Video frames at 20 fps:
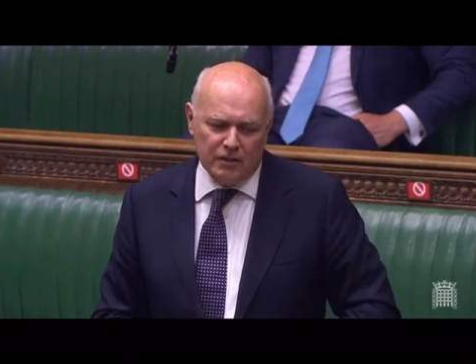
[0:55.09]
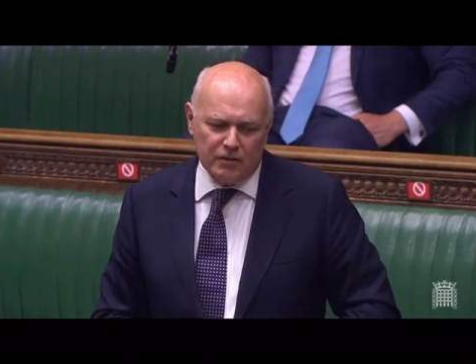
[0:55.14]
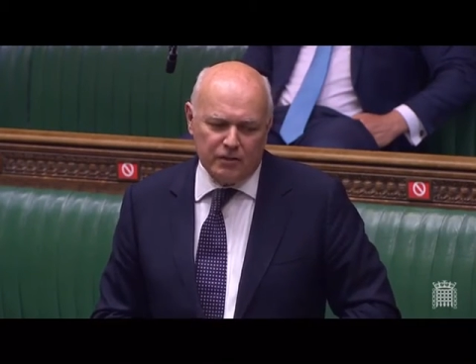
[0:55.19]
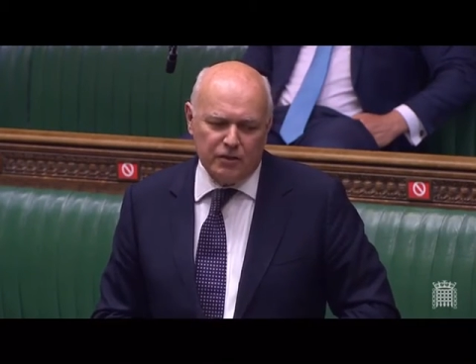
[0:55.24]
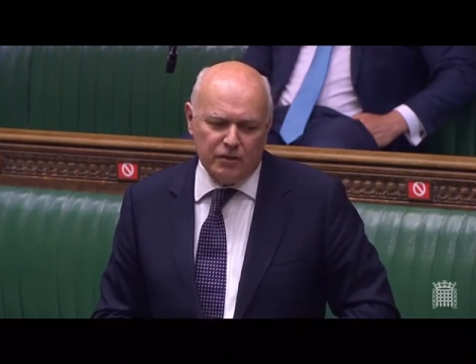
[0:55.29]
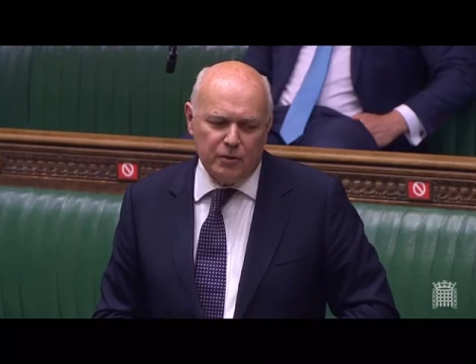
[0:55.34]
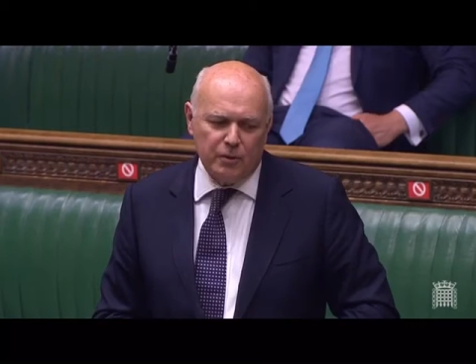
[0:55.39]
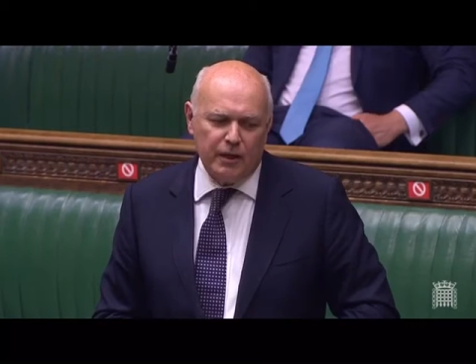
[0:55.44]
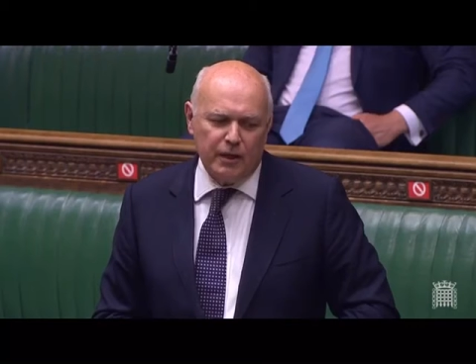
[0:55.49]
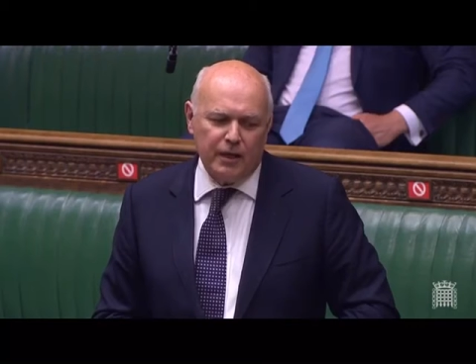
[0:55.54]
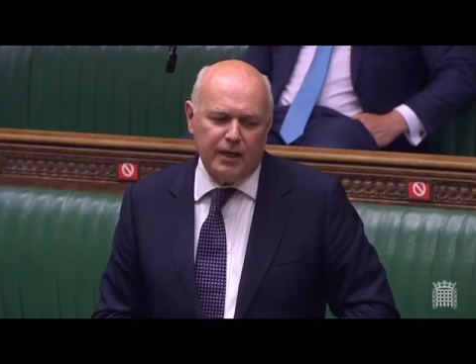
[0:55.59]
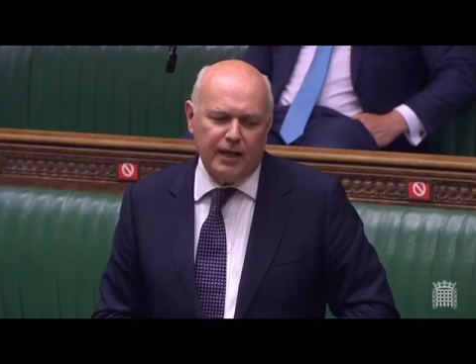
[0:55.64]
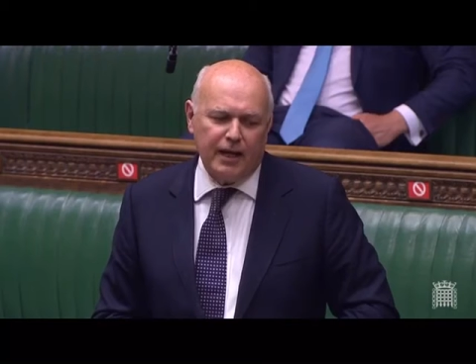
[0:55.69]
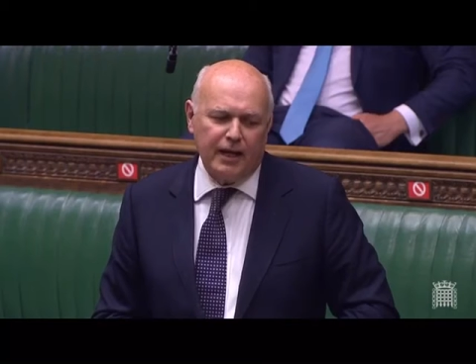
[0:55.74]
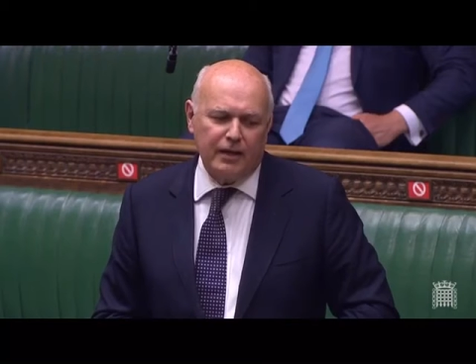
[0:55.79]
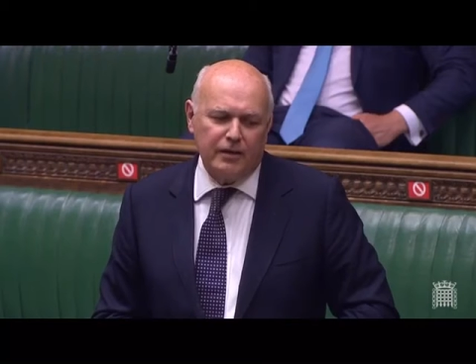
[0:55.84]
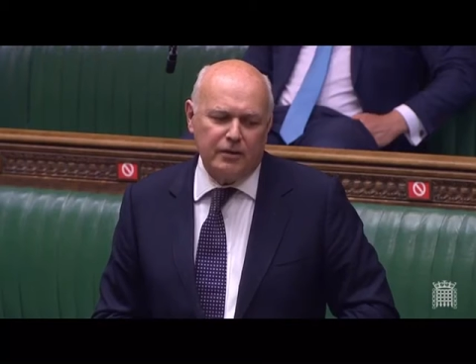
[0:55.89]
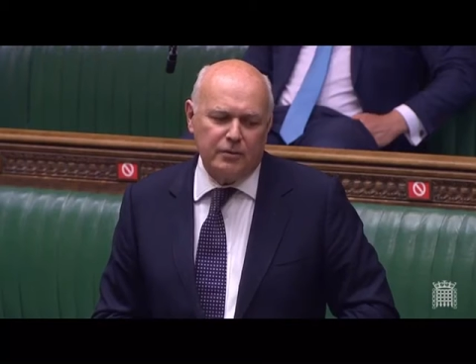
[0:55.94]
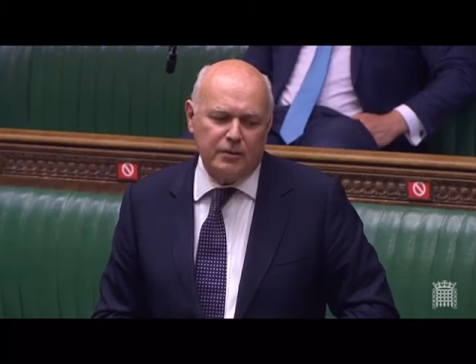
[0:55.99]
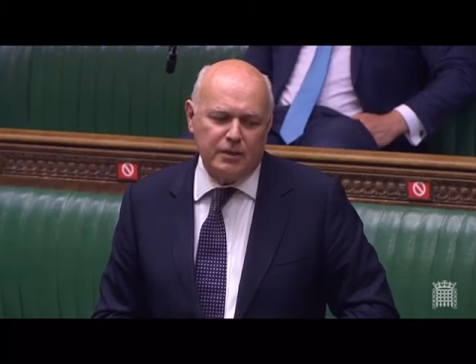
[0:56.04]
to do what he
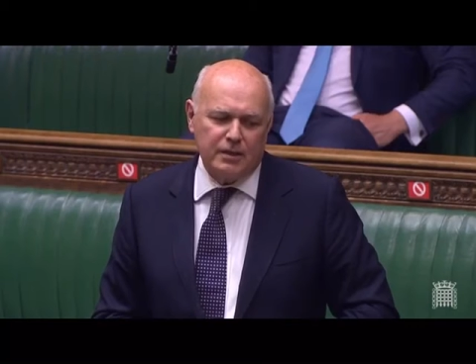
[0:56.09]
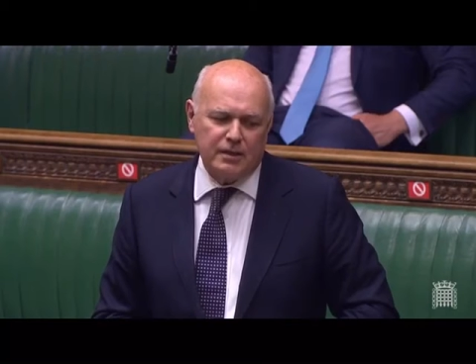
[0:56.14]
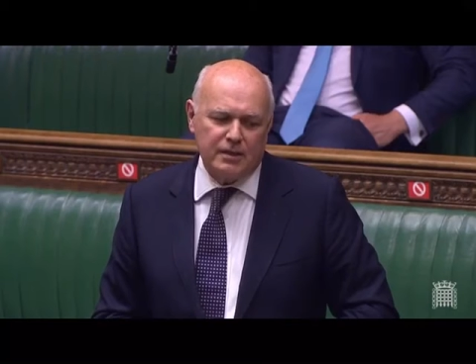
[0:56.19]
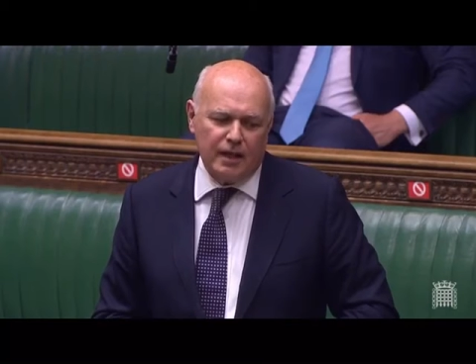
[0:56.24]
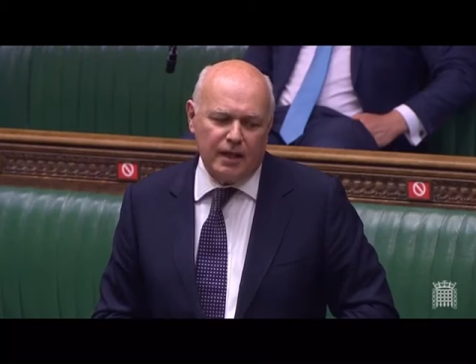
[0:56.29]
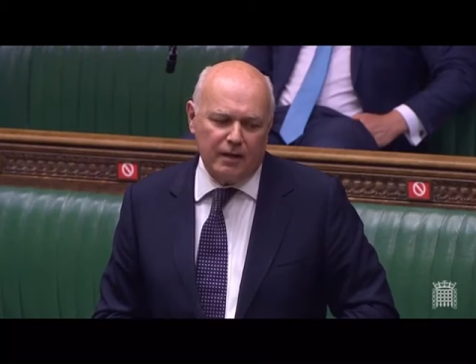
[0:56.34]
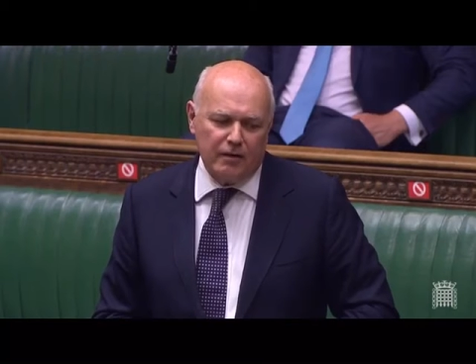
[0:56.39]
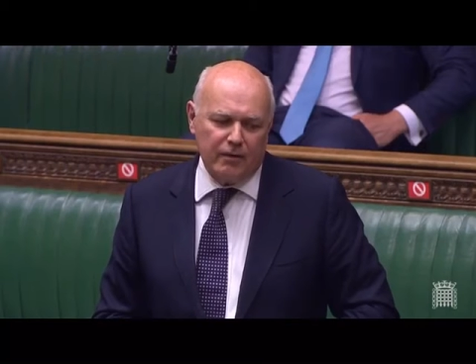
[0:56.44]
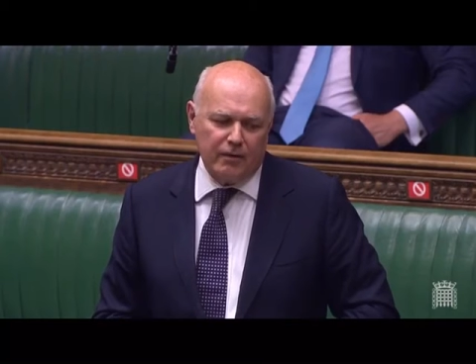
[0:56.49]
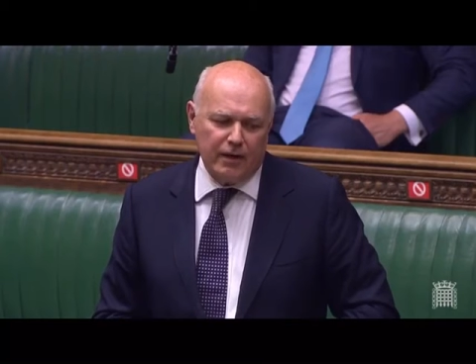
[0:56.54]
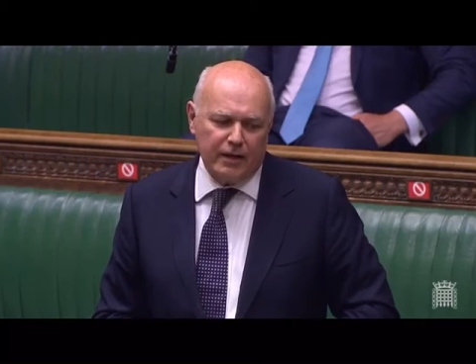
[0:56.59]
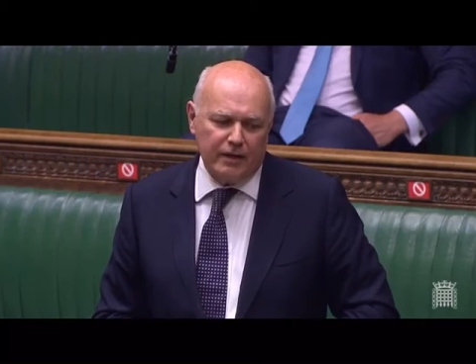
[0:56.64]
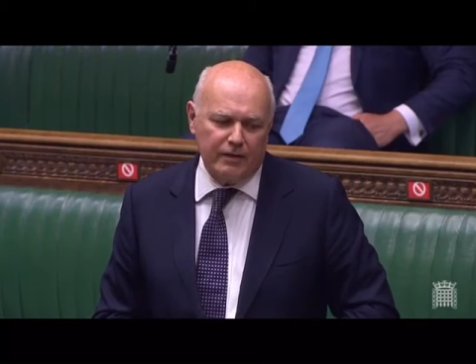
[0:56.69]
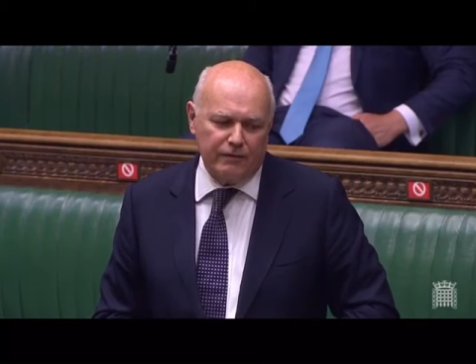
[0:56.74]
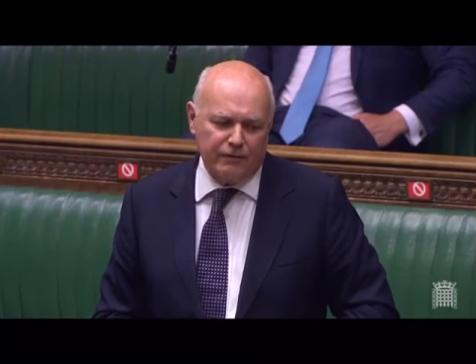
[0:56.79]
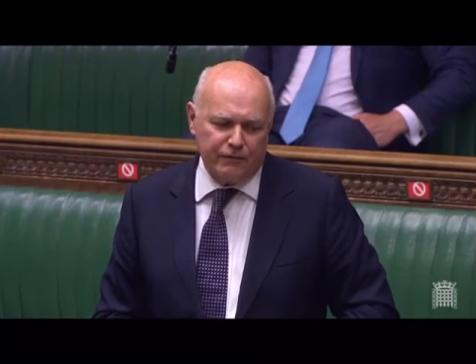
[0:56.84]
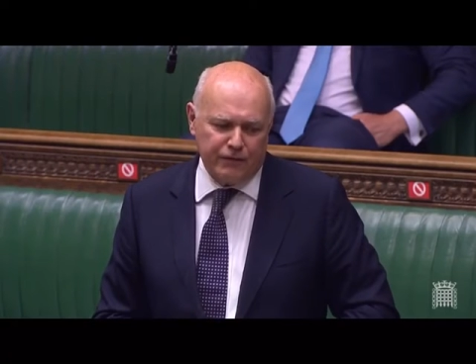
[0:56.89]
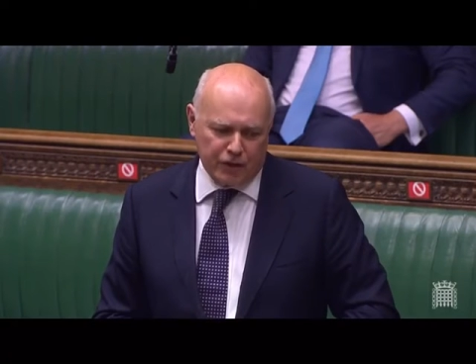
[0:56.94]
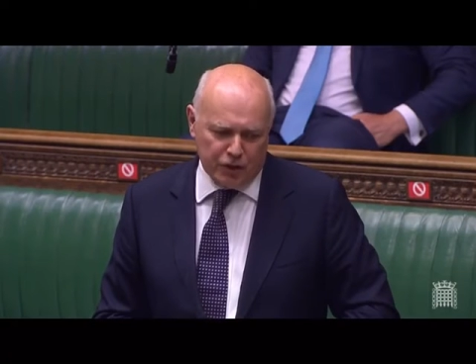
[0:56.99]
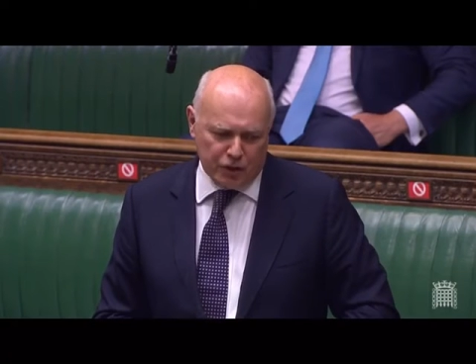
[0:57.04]
can to accelerate
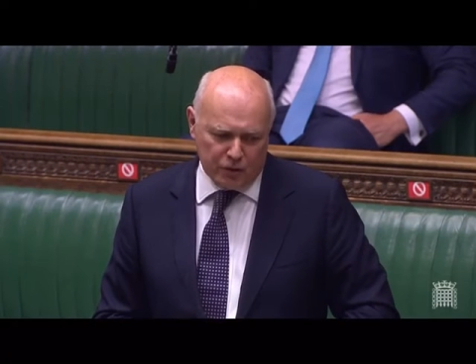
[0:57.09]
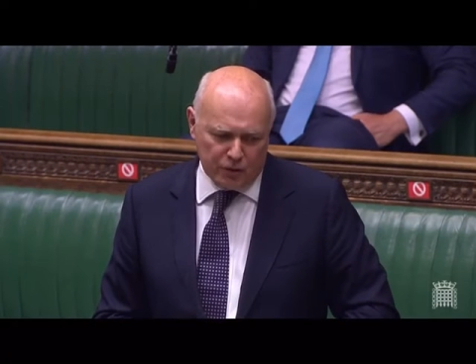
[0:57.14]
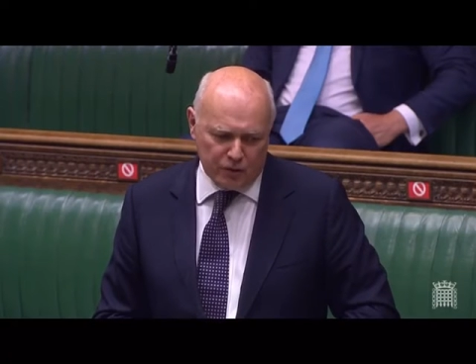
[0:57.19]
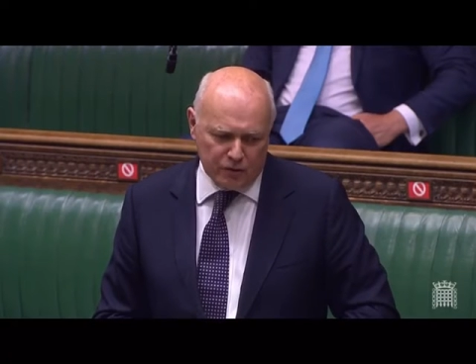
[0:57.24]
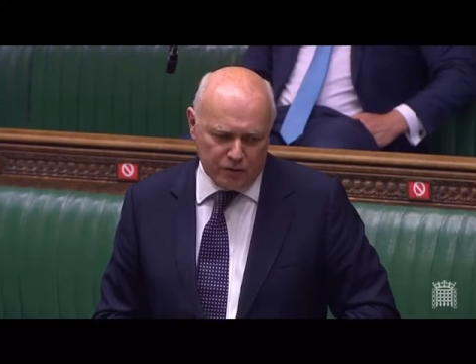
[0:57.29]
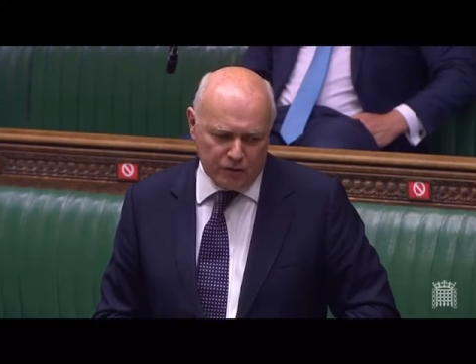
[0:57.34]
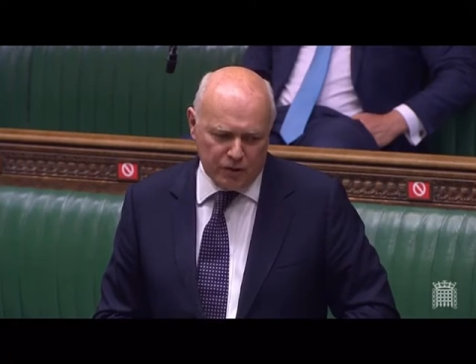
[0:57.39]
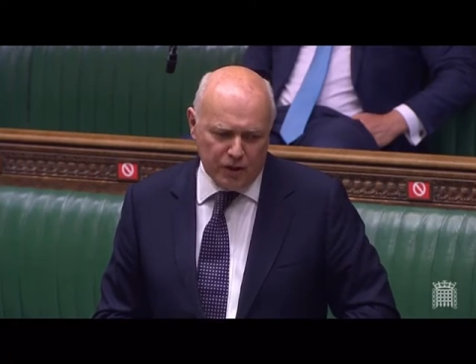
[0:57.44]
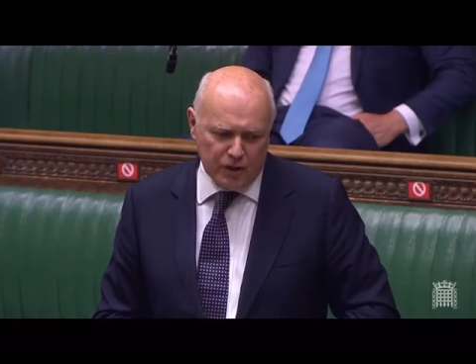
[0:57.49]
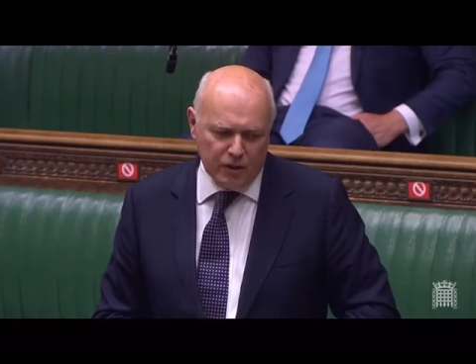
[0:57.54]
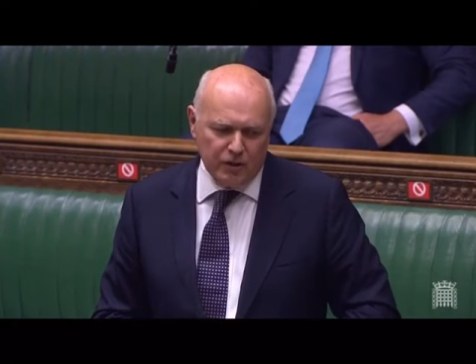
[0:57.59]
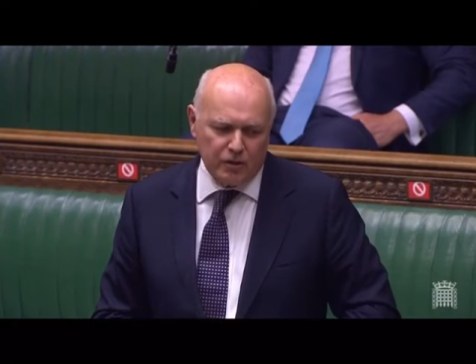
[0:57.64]
officials